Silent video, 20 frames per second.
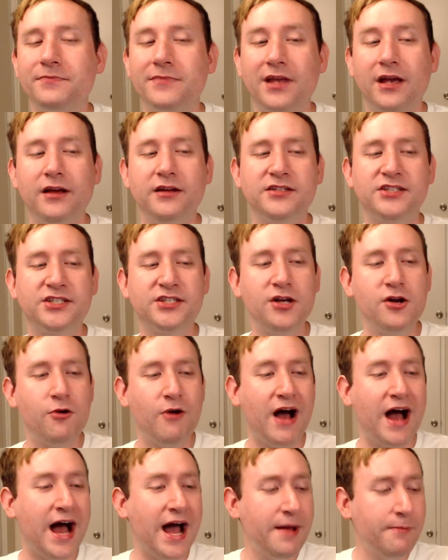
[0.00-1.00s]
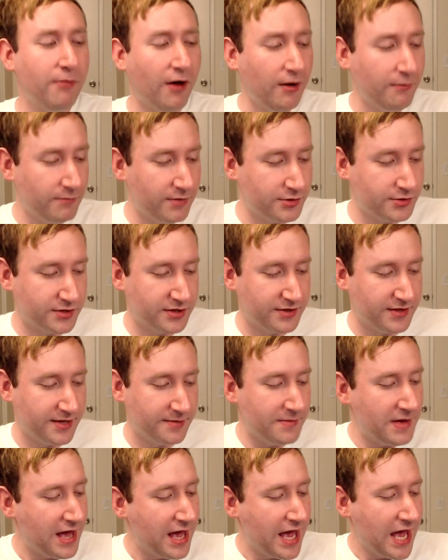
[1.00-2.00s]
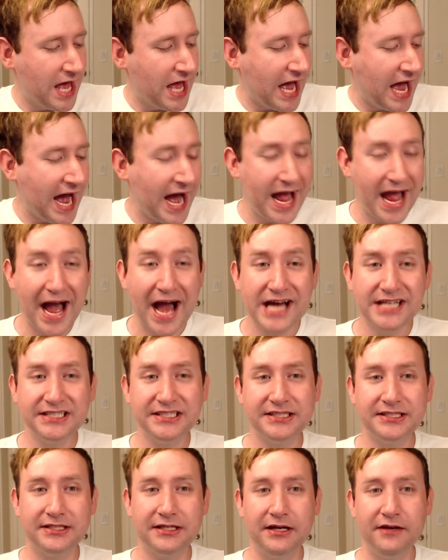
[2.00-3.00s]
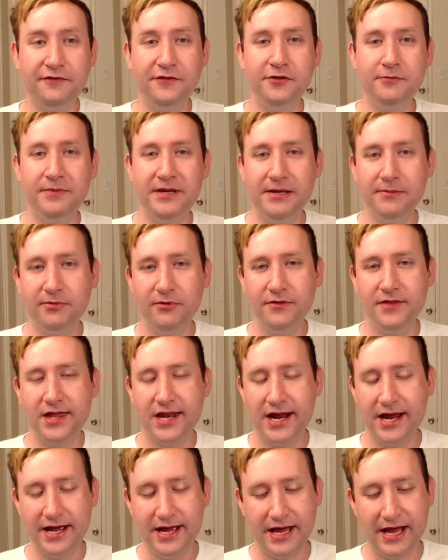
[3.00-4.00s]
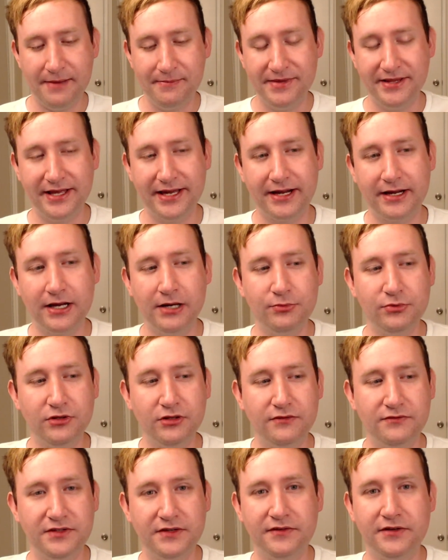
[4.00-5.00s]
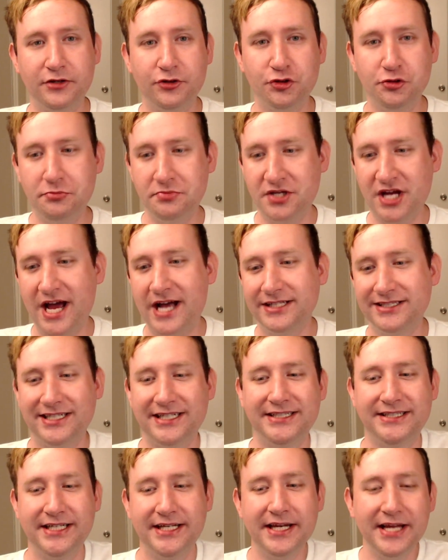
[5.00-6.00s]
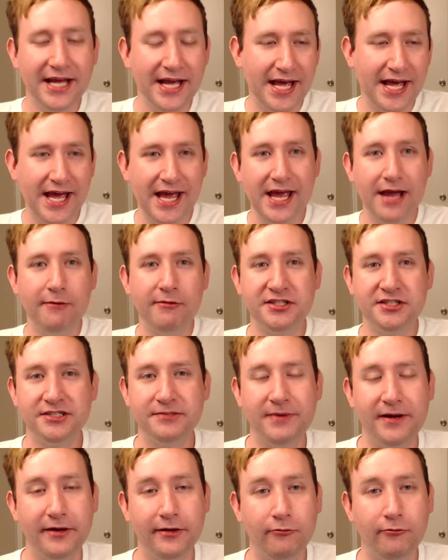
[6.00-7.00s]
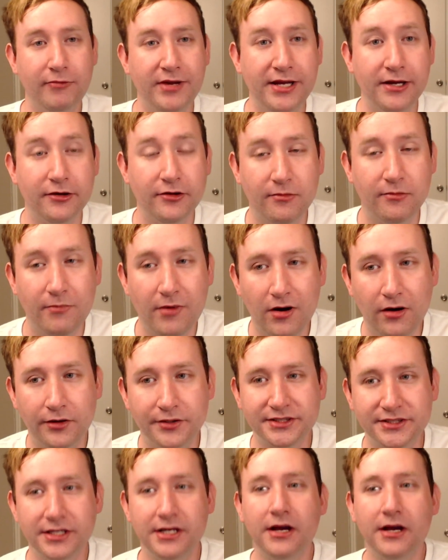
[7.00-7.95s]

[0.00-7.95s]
So I bought both of them. I asked a few people that I'm in like a couple of different group chats, and I said, "Hey, which is better, the wheat or the malt?"